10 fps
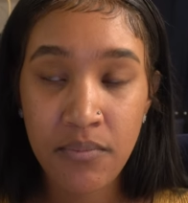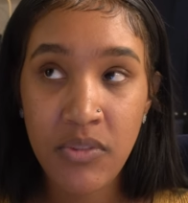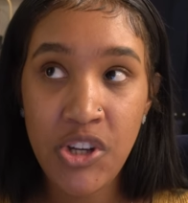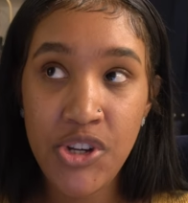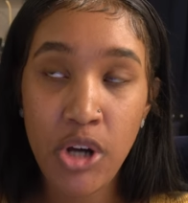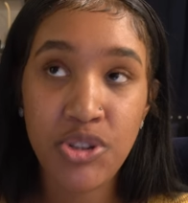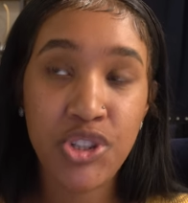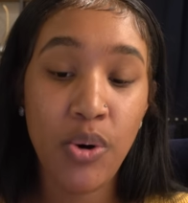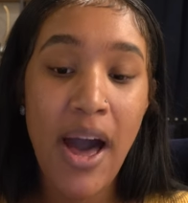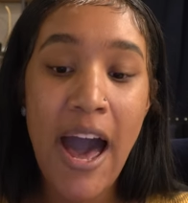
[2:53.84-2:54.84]
You know,
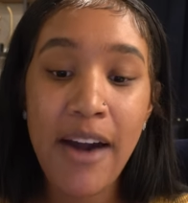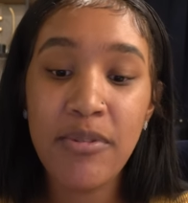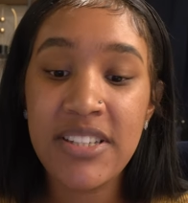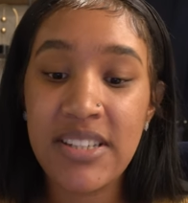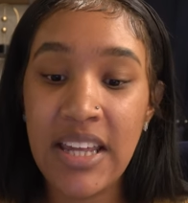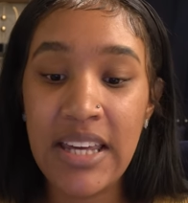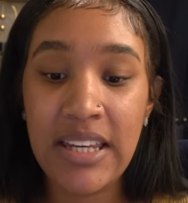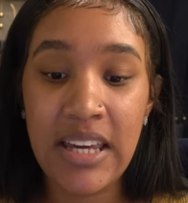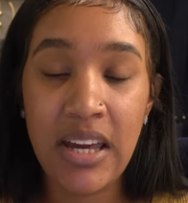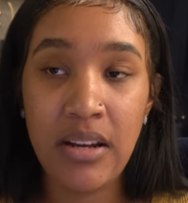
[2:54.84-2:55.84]
so I was
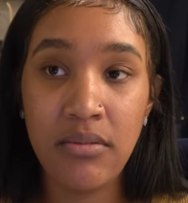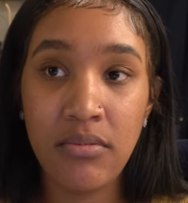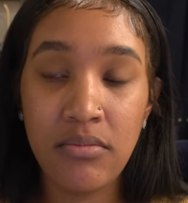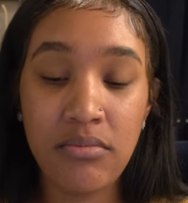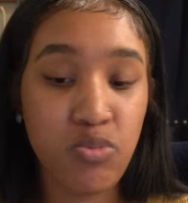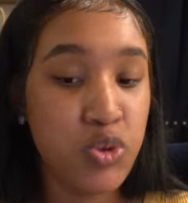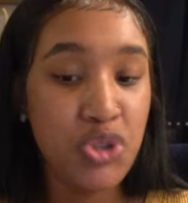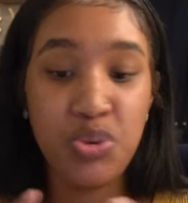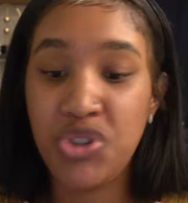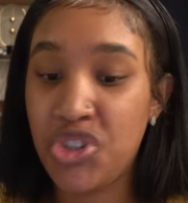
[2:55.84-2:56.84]
thinking,
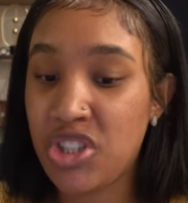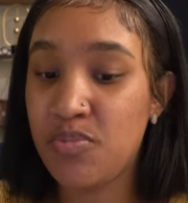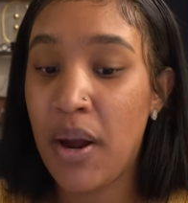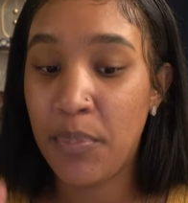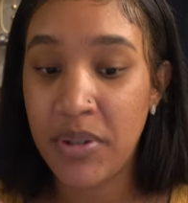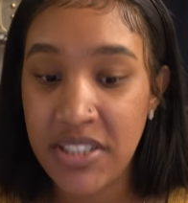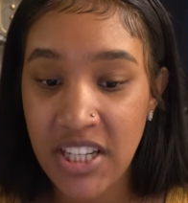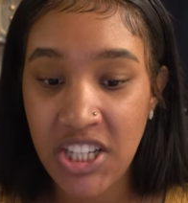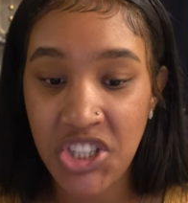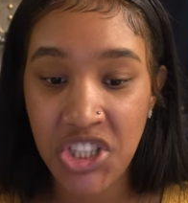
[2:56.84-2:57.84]
which was just my
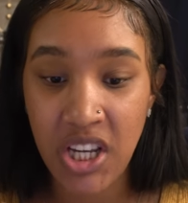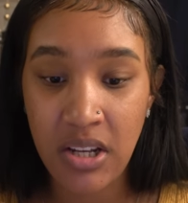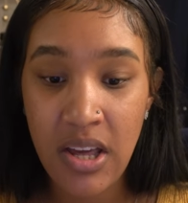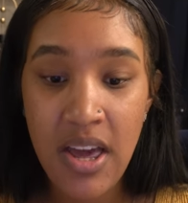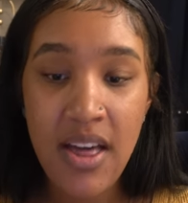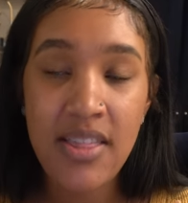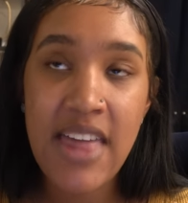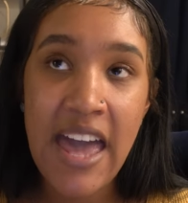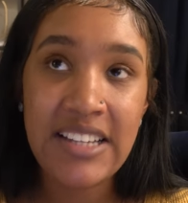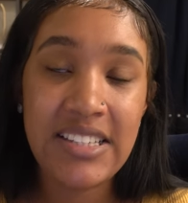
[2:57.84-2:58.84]
prediction,
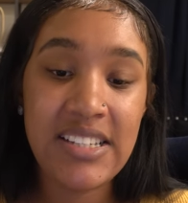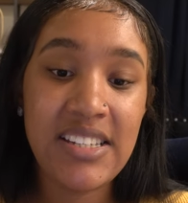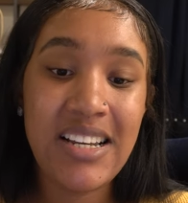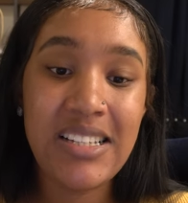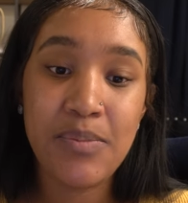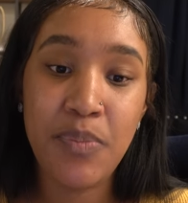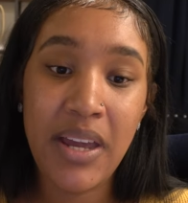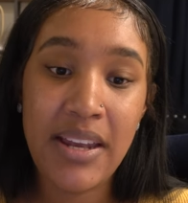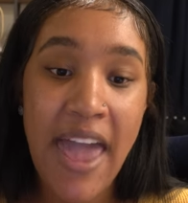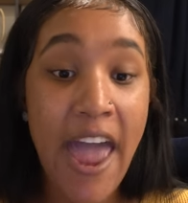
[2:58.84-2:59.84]
that since he's
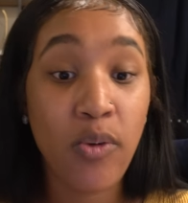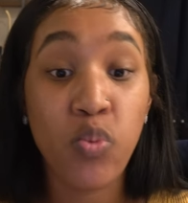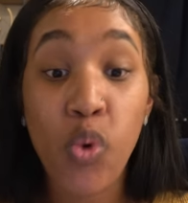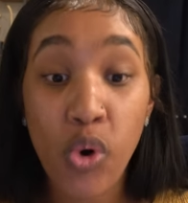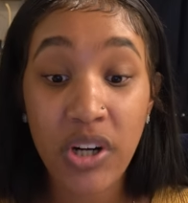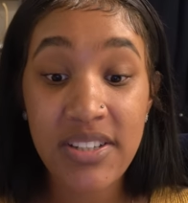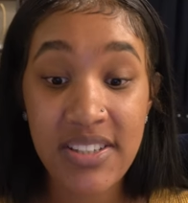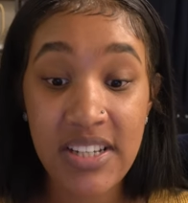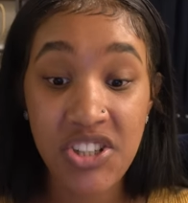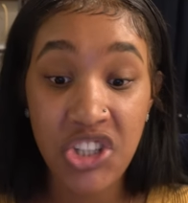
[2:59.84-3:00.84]
been at war
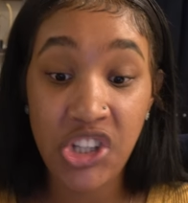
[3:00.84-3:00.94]
since